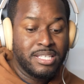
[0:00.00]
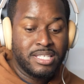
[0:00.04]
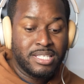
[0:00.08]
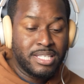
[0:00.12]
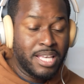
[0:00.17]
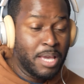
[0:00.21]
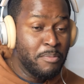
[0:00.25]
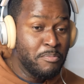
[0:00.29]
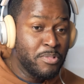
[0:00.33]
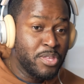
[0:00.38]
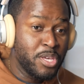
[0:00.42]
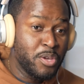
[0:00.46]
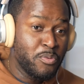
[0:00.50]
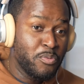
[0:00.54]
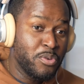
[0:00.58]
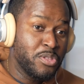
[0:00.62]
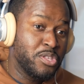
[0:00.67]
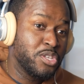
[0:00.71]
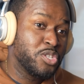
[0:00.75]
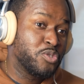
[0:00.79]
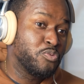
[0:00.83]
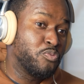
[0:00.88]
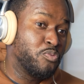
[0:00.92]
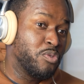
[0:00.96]
Same thing with
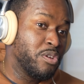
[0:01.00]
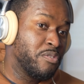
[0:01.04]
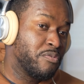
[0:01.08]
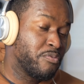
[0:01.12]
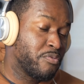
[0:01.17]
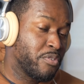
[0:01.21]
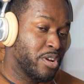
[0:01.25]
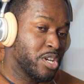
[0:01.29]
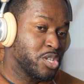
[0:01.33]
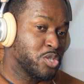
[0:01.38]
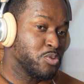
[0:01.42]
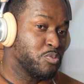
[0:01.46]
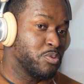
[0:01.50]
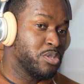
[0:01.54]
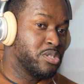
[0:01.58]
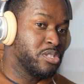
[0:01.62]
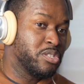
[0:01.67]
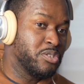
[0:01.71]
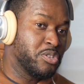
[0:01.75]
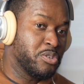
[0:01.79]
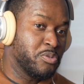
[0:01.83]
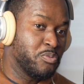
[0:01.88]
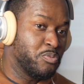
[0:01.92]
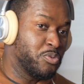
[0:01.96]
this refresh with
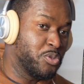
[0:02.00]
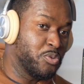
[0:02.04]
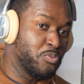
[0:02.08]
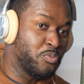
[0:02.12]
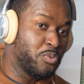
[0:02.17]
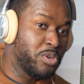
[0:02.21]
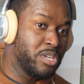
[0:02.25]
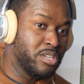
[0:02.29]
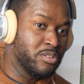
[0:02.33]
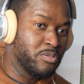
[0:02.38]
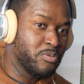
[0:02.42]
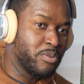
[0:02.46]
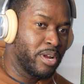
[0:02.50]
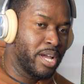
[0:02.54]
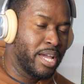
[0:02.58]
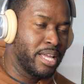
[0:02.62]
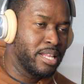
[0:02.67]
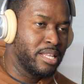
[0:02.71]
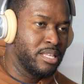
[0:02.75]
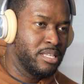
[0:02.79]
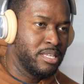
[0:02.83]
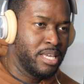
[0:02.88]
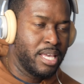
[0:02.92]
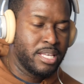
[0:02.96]
the wheel,
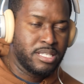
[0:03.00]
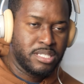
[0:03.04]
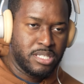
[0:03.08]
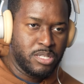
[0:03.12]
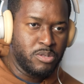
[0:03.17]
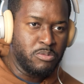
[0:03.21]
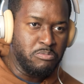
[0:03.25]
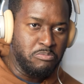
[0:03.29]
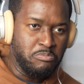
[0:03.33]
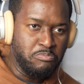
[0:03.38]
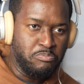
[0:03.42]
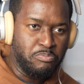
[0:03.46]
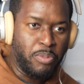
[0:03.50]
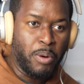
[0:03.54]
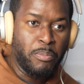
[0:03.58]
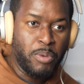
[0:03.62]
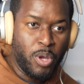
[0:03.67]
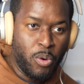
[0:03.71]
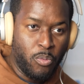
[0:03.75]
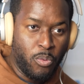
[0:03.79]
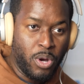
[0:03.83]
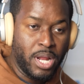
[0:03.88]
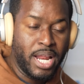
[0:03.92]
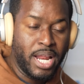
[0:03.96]
right? Yes,
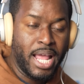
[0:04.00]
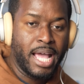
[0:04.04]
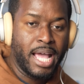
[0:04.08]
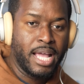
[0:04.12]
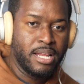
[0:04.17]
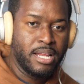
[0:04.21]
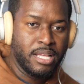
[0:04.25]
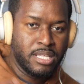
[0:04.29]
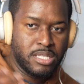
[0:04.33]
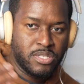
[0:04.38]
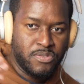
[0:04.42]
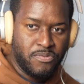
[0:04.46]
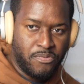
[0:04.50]
probably on one hand it's